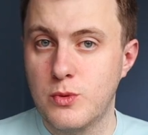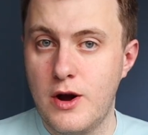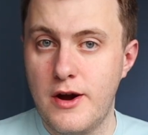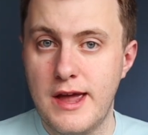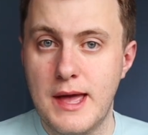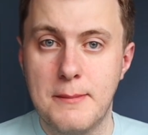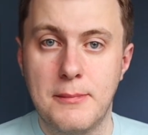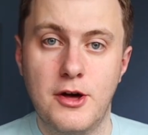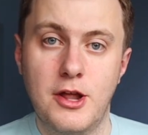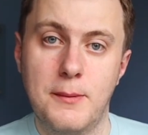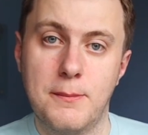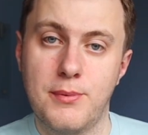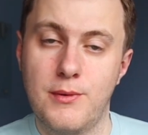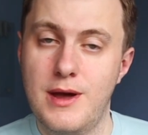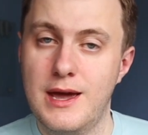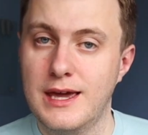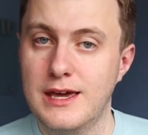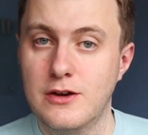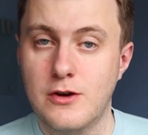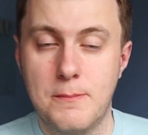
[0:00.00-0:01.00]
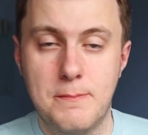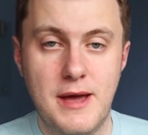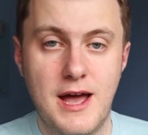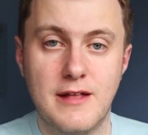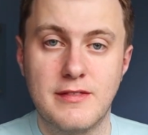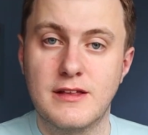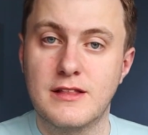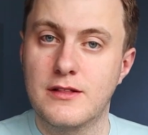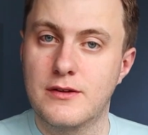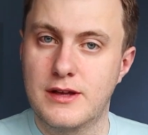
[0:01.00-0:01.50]
worry about it breaking or
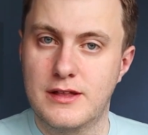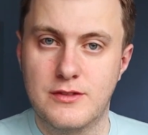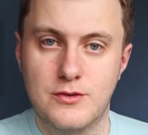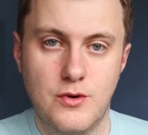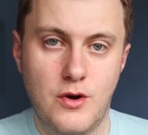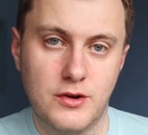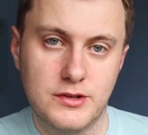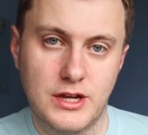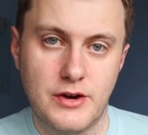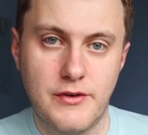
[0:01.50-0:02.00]
bending in the wrong